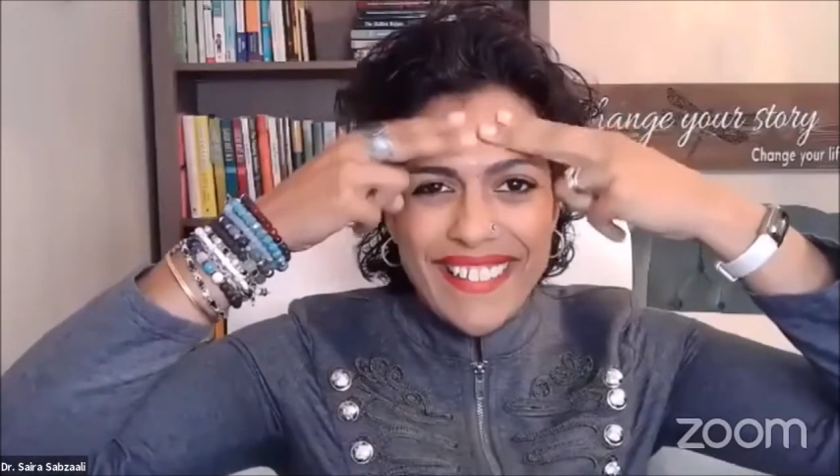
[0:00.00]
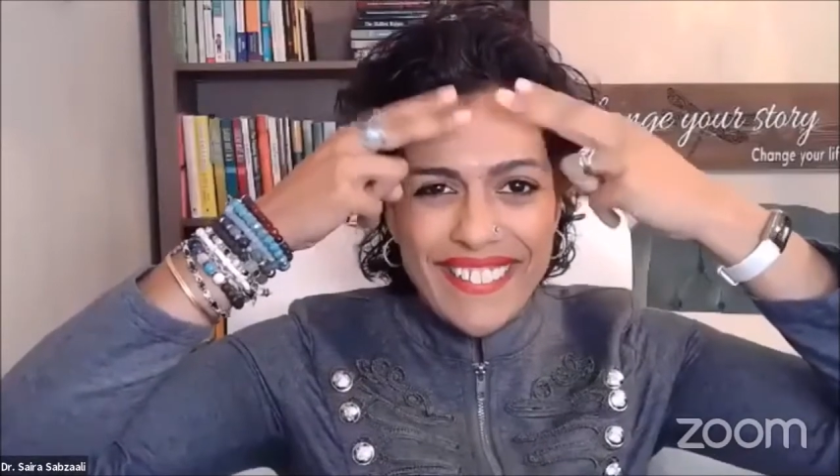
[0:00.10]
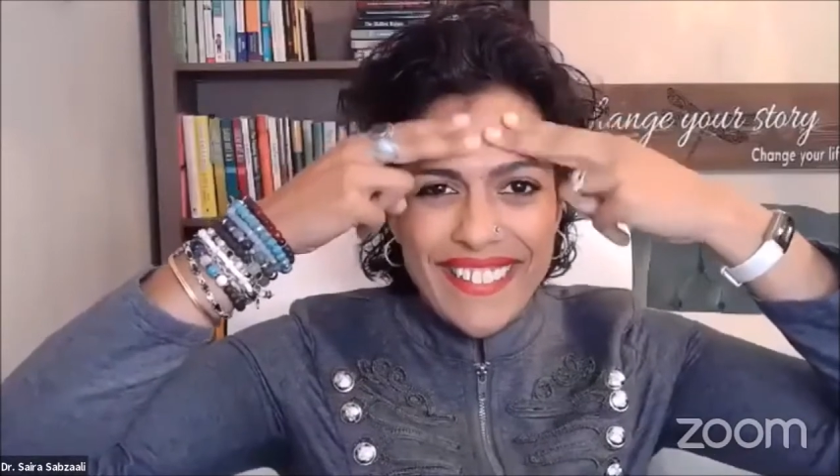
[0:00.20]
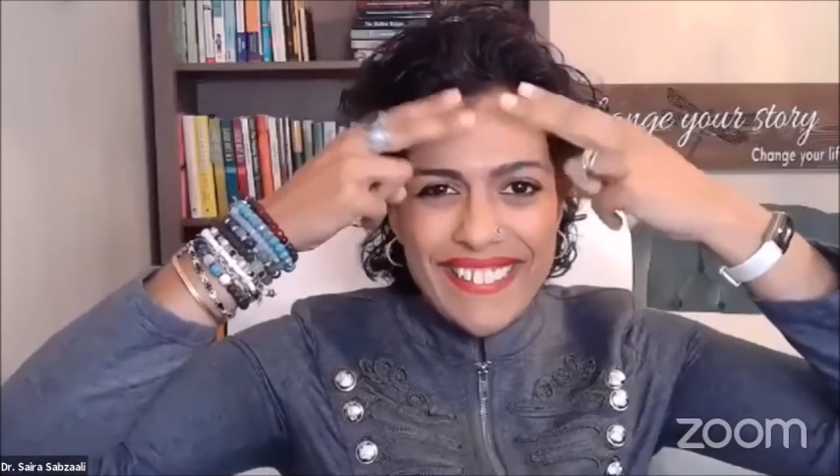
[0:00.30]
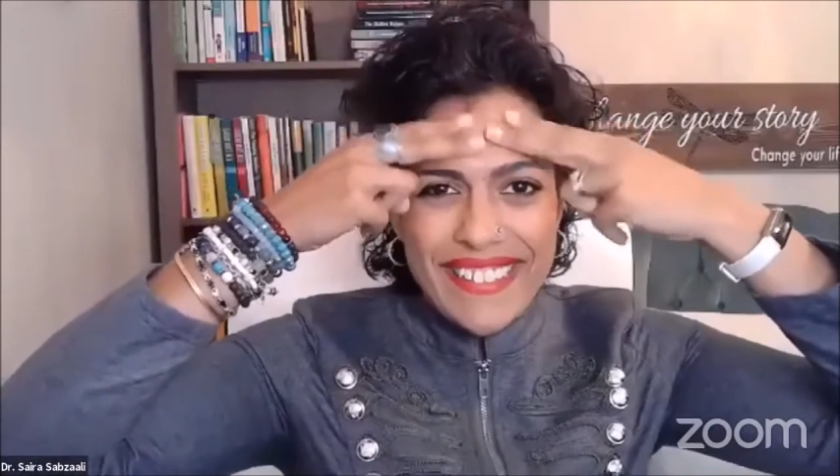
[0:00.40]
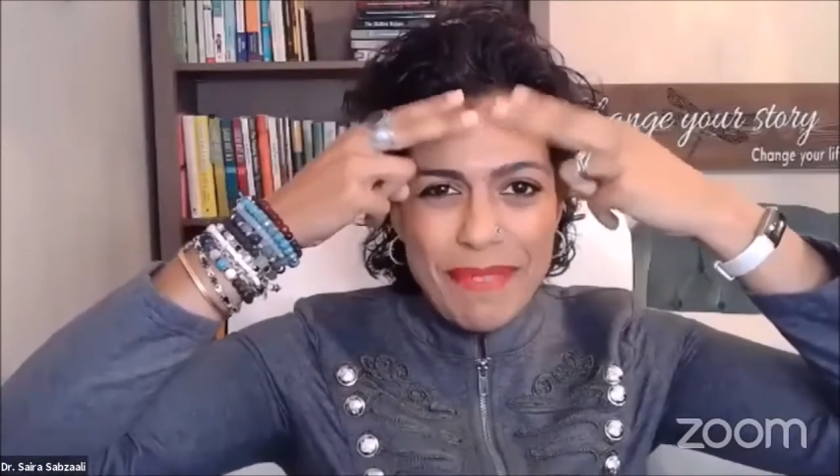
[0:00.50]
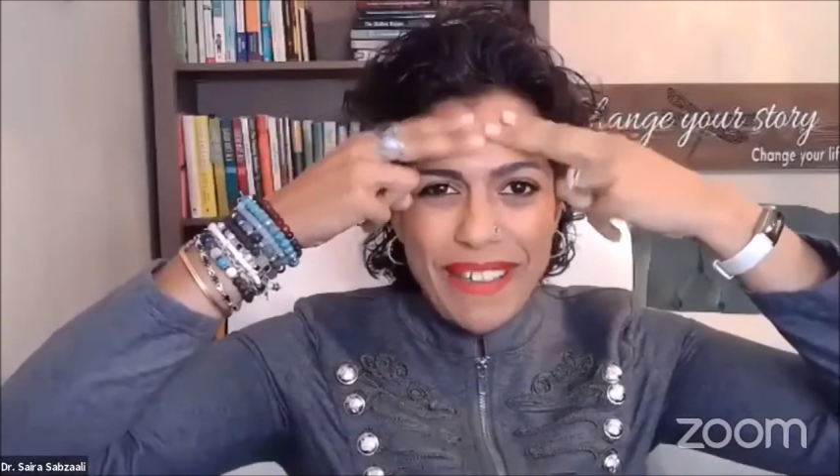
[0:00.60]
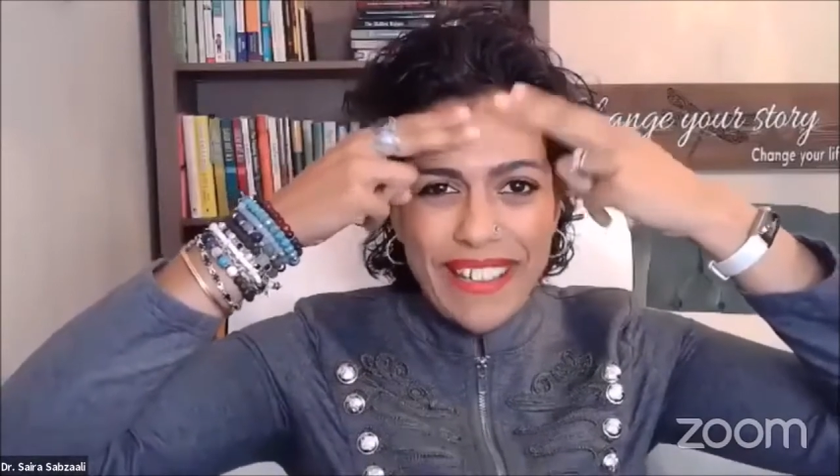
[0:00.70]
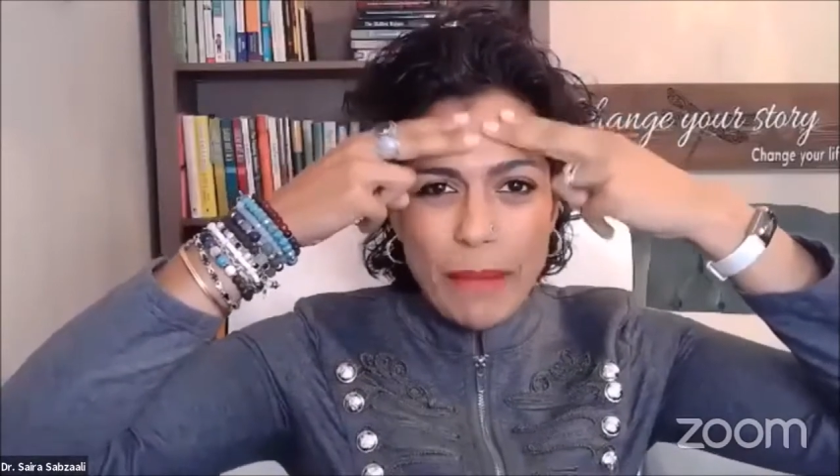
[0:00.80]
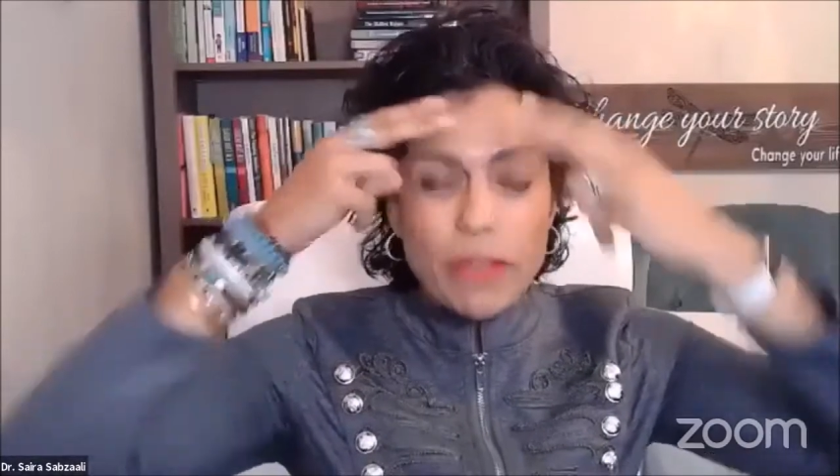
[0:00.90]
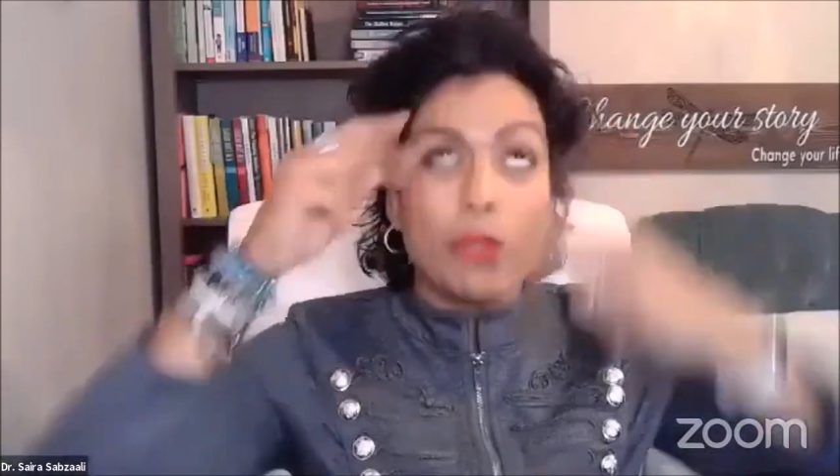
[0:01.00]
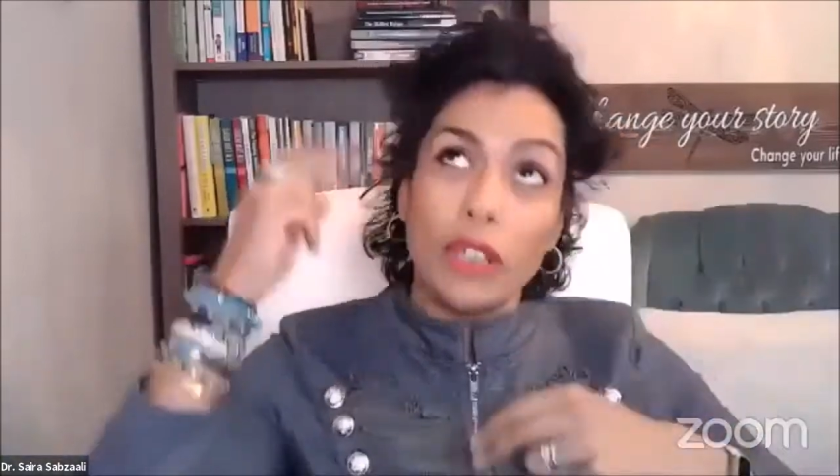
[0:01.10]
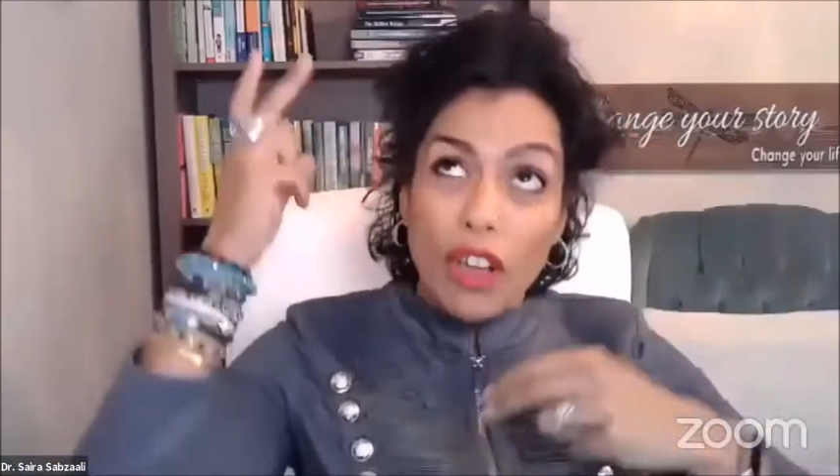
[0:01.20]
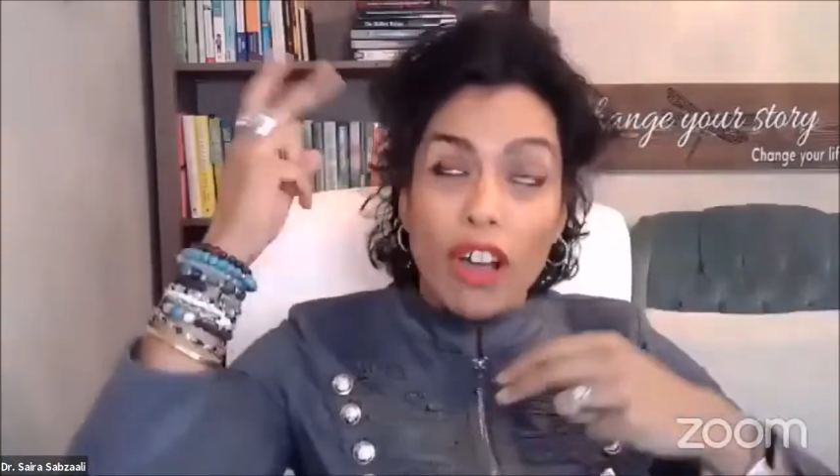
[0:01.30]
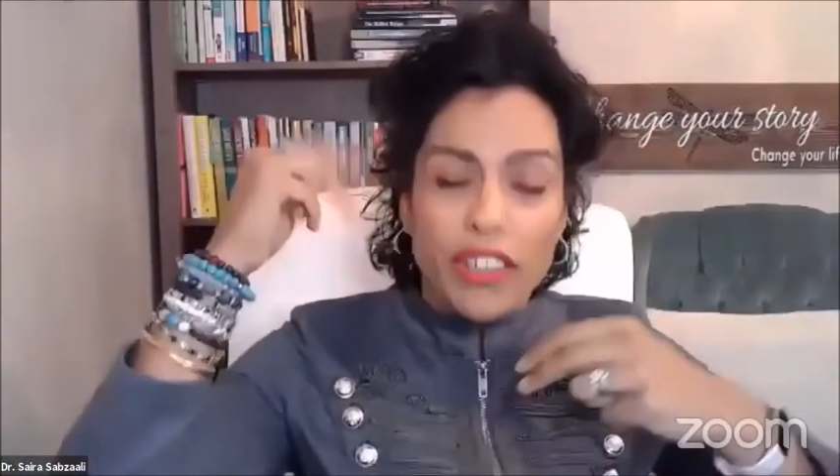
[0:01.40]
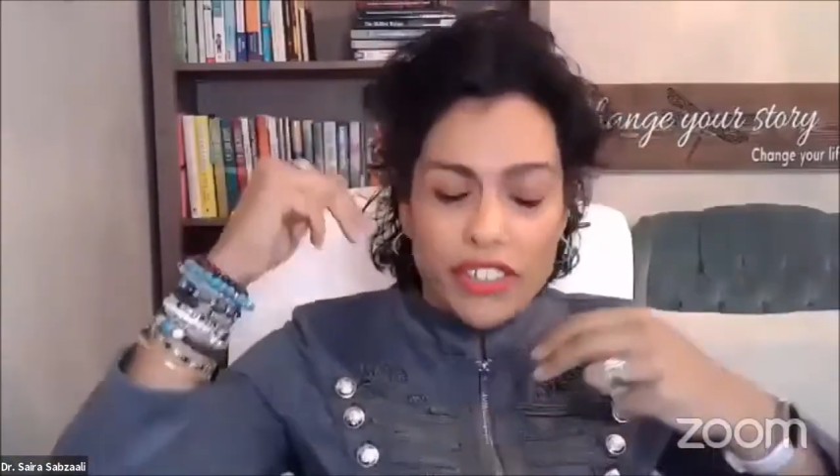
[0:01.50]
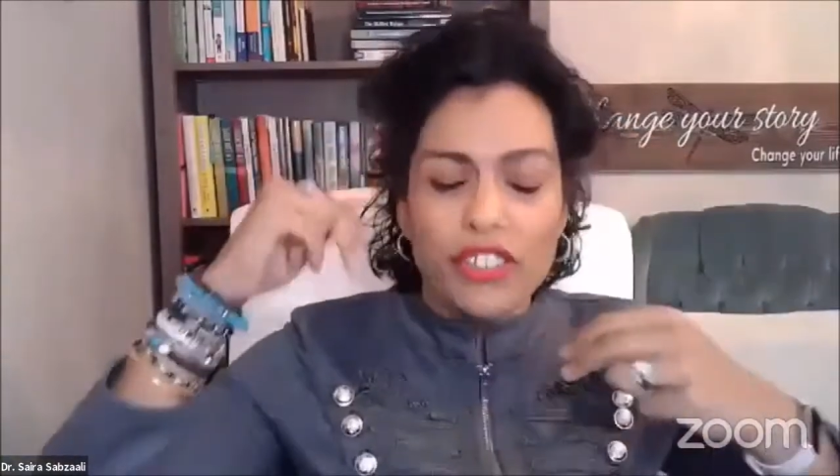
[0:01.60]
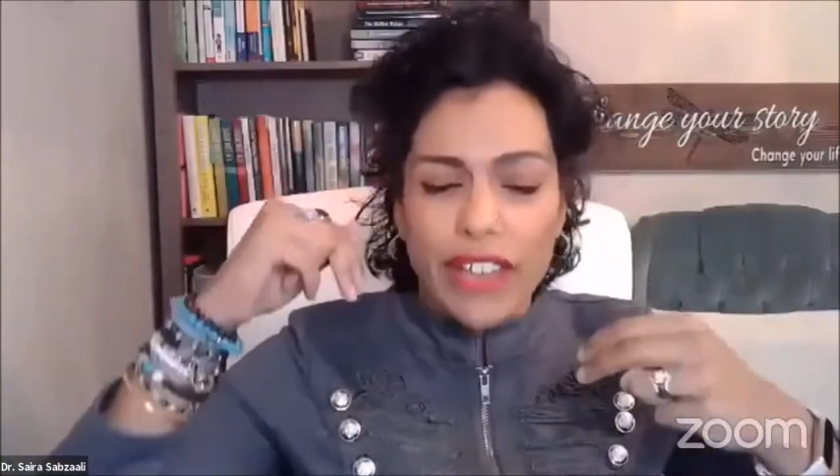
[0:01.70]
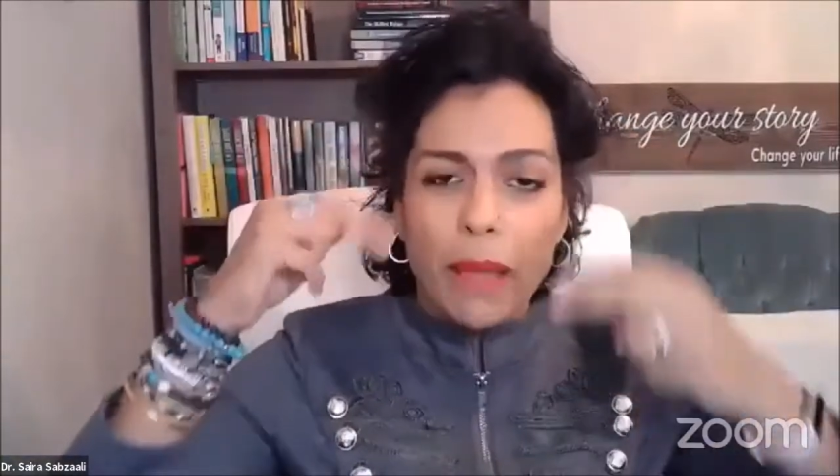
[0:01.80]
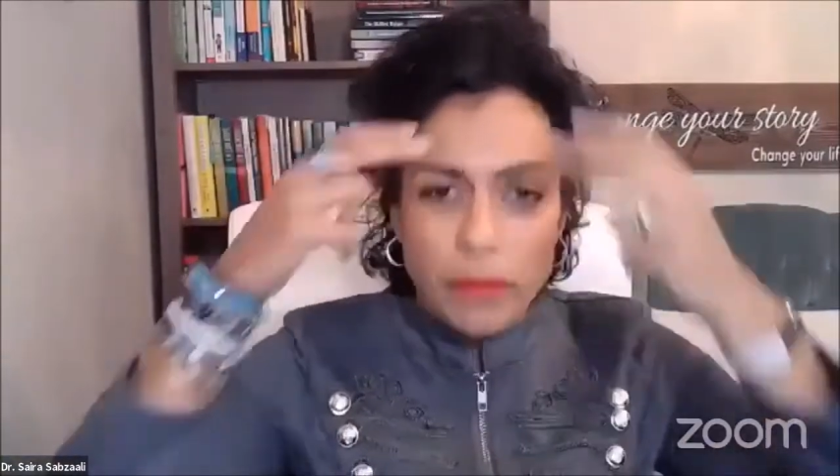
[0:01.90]
This is my captain. Well, God is
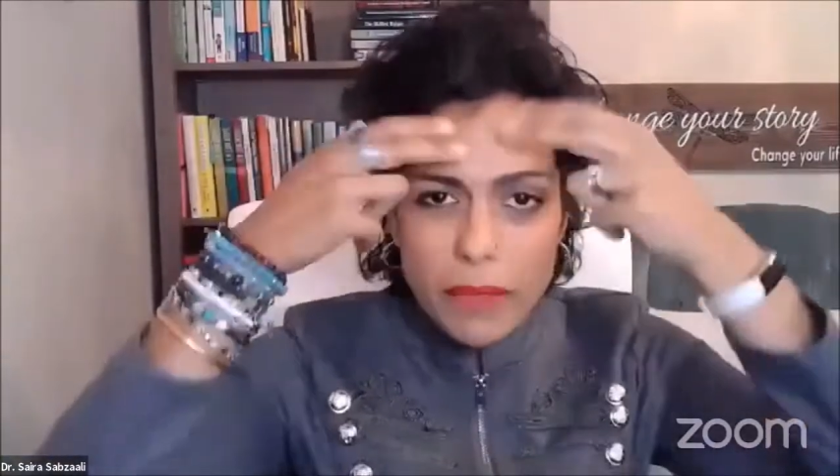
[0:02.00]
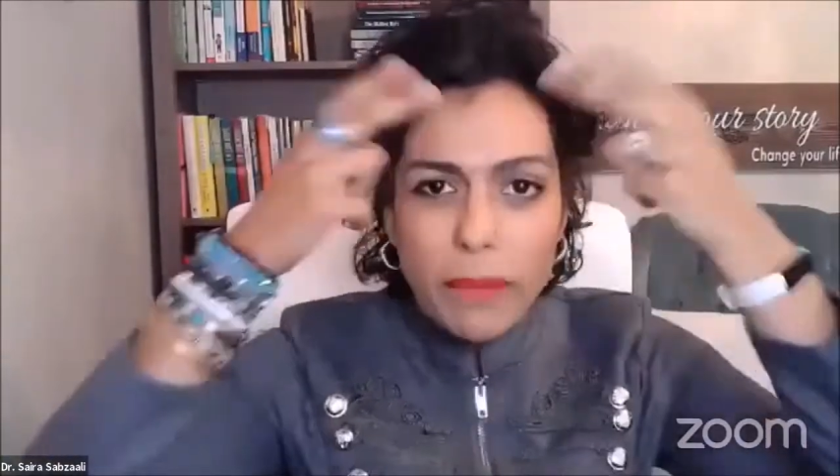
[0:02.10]
your captain,